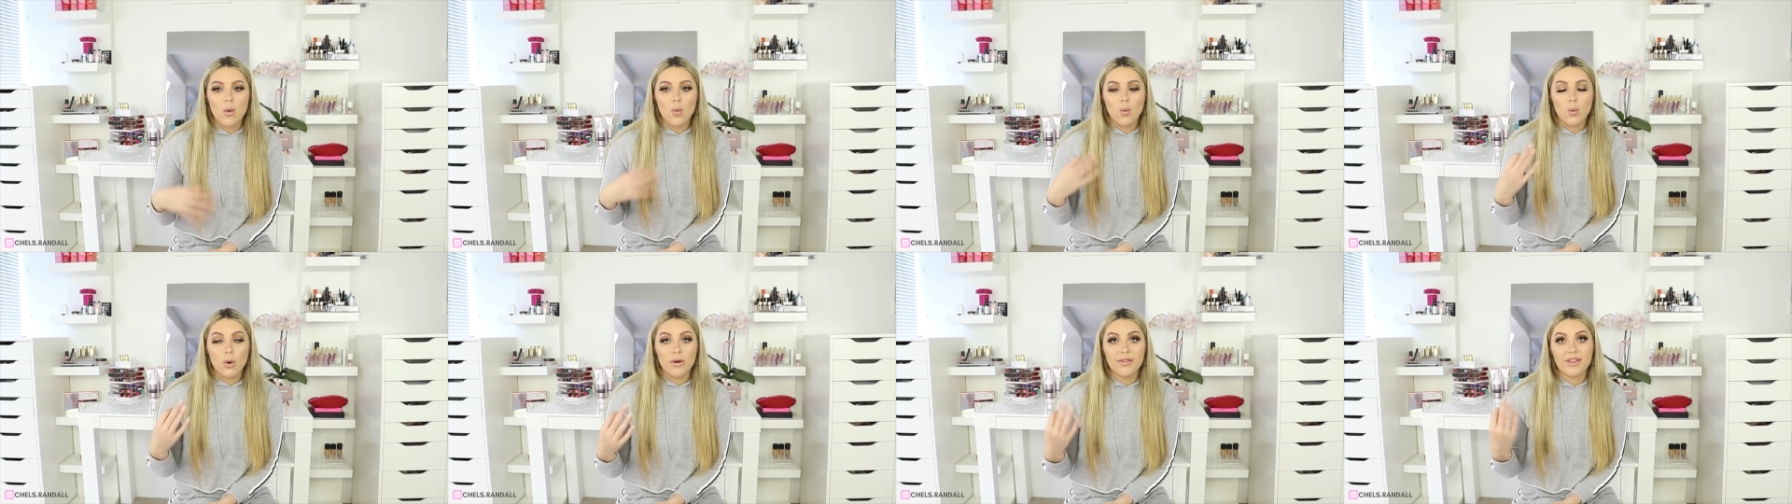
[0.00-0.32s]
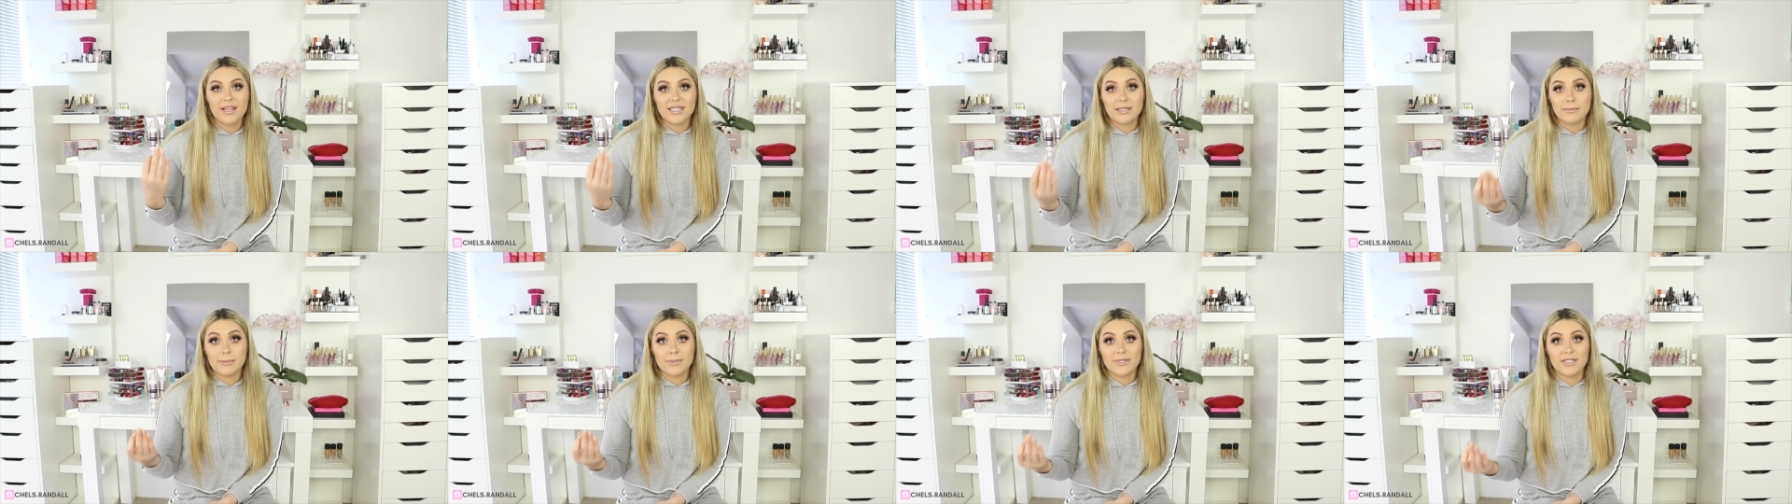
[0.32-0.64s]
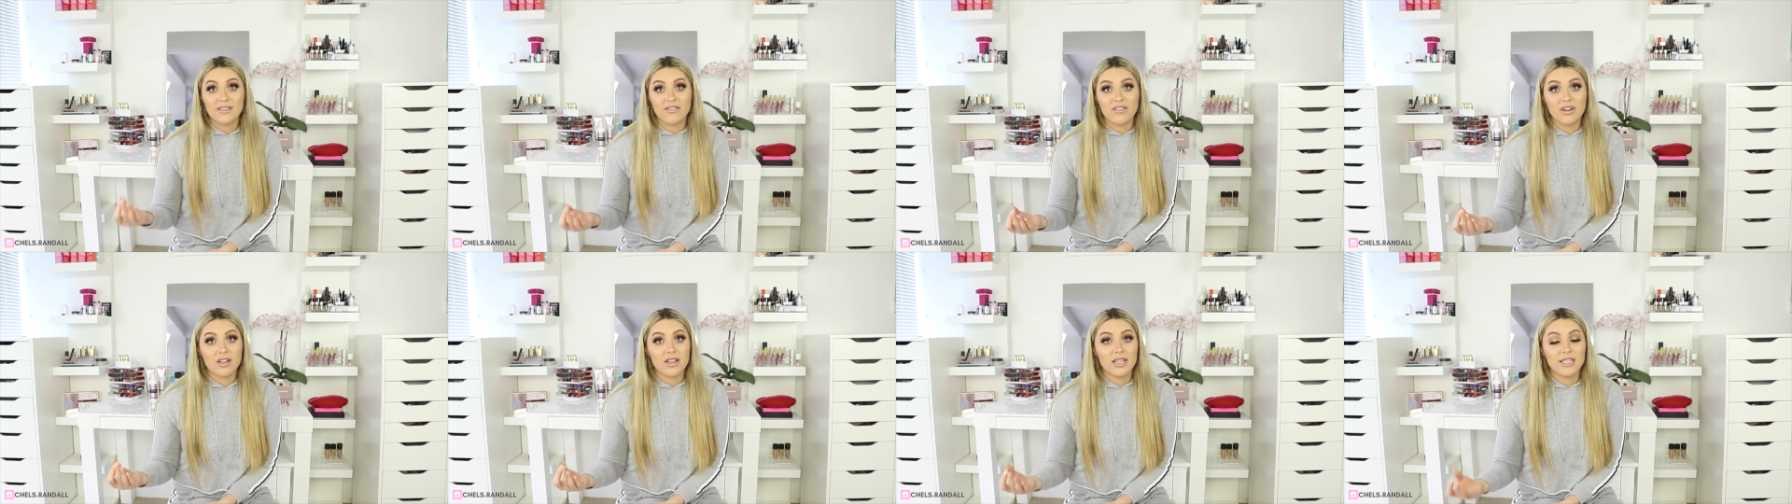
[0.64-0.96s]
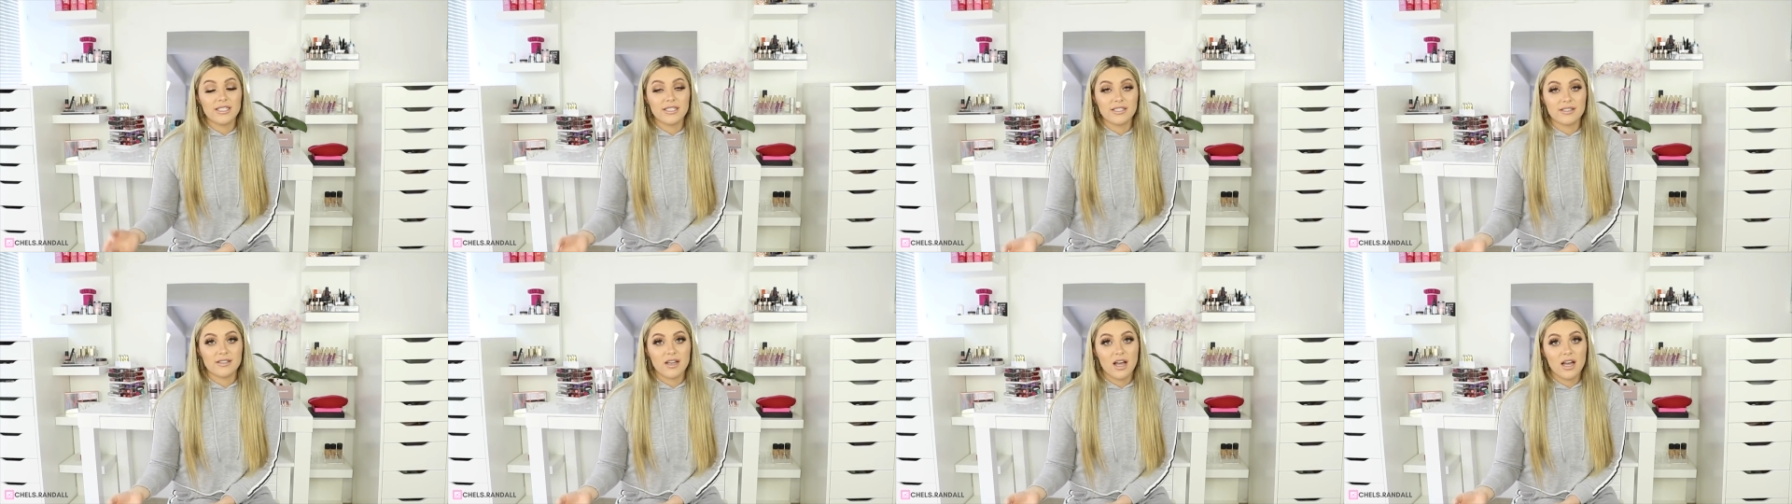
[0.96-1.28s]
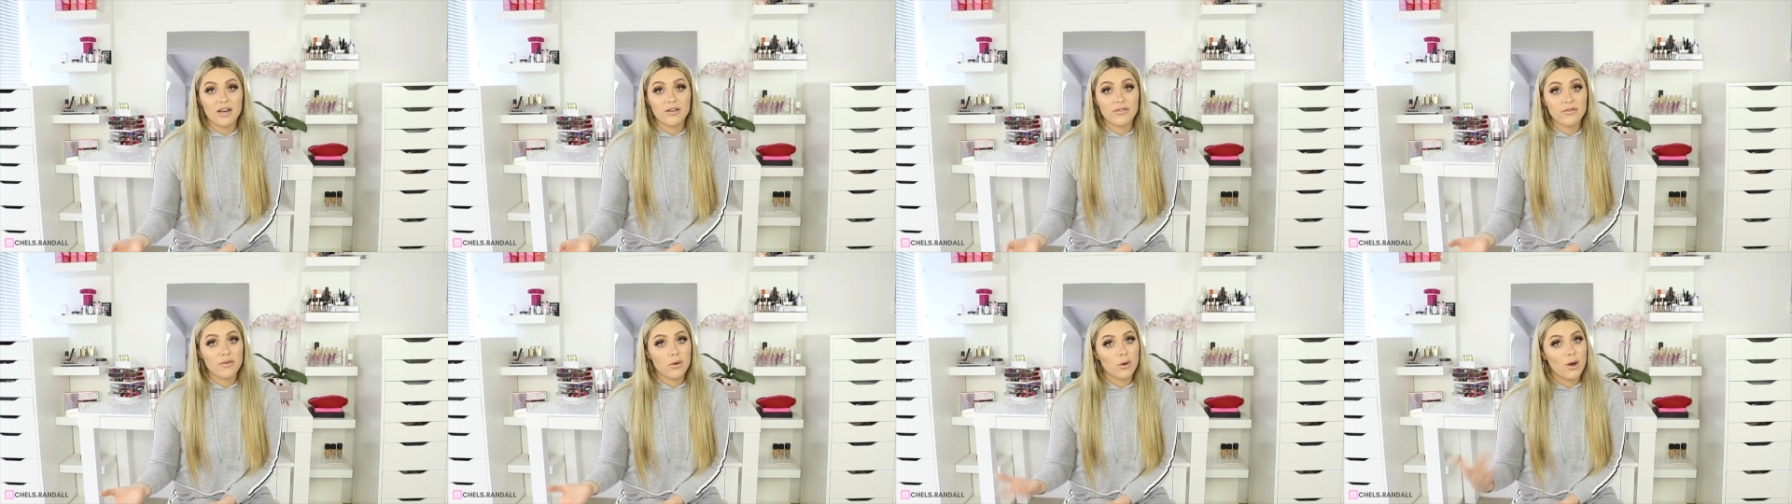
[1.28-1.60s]
what they're specifically
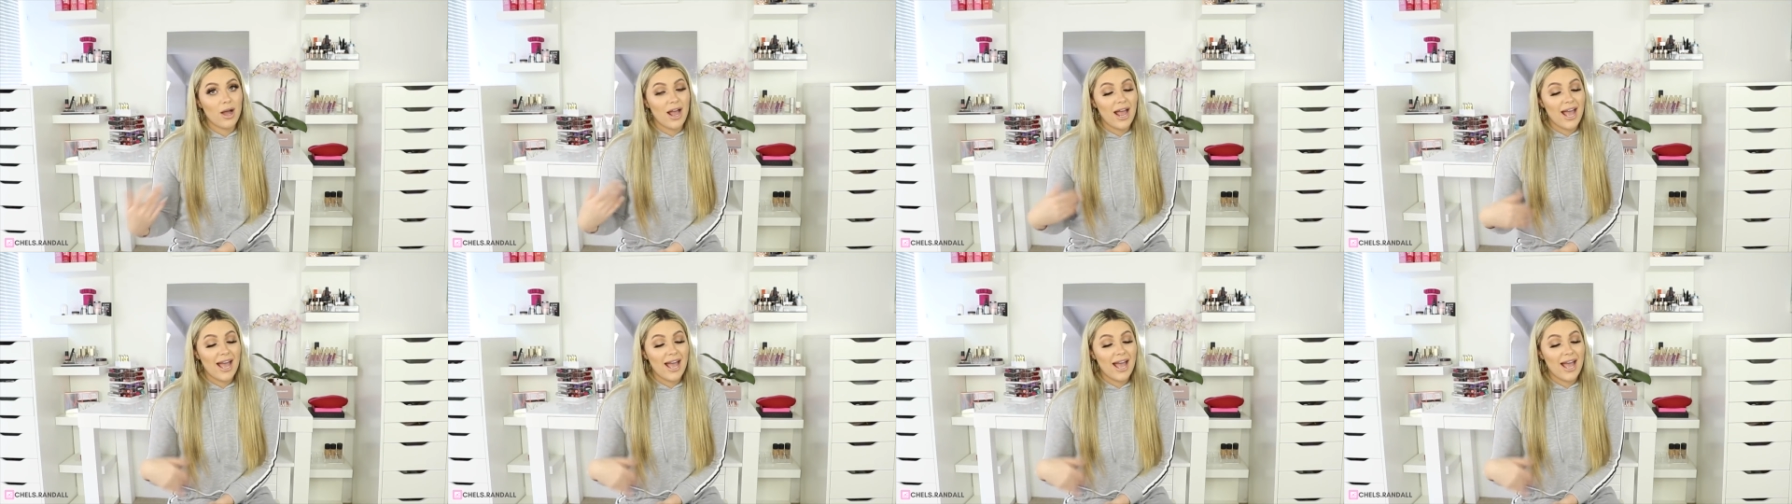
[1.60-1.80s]
designed for,